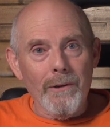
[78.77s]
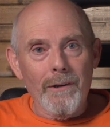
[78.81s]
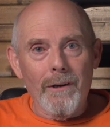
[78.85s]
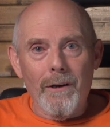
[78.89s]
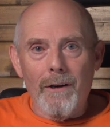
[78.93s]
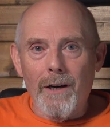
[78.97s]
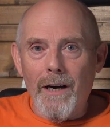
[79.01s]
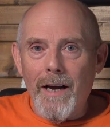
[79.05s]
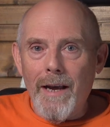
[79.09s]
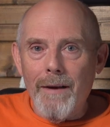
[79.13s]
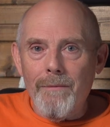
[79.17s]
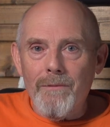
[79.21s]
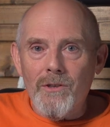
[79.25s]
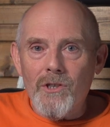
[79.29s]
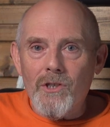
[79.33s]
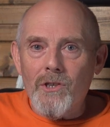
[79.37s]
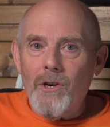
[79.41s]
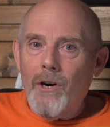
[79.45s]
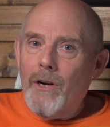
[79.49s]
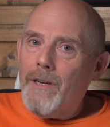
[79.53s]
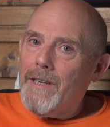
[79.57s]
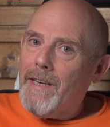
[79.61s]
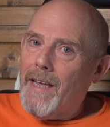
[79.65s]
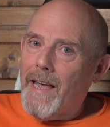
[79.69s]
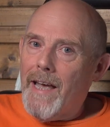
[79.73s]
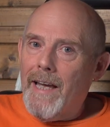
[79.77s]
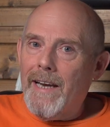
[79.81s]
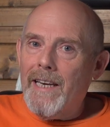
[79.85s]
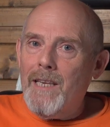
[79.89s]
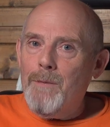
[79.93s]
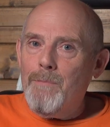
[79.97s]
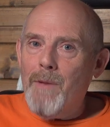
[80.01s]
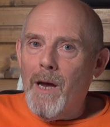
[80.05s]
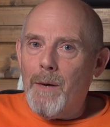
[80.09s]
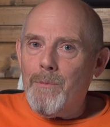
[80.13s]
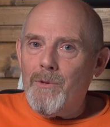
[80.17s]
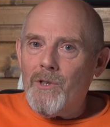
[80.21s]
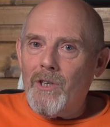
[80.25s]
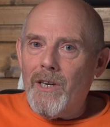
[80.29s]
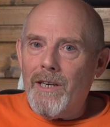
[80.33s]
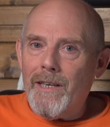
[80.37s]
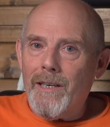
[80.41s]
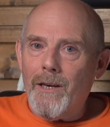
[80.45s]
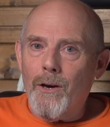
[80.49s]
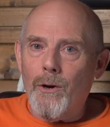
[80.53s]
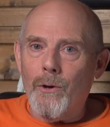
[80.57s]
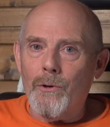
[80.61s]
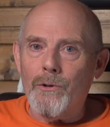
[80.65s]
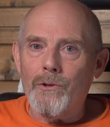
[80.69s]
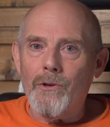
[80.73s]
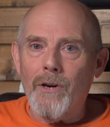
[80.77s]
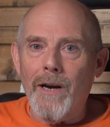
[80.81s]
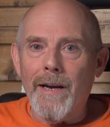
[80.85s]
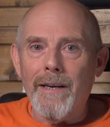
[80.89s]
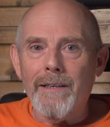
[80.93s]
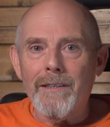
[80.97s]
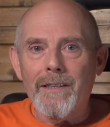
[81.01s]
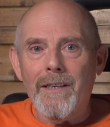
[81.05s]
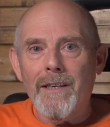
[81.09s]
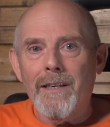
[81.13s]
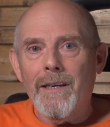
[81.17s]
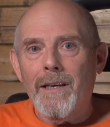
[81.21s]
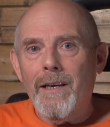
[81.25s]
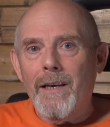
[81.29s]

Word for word: I haven't signed any MEPS King contract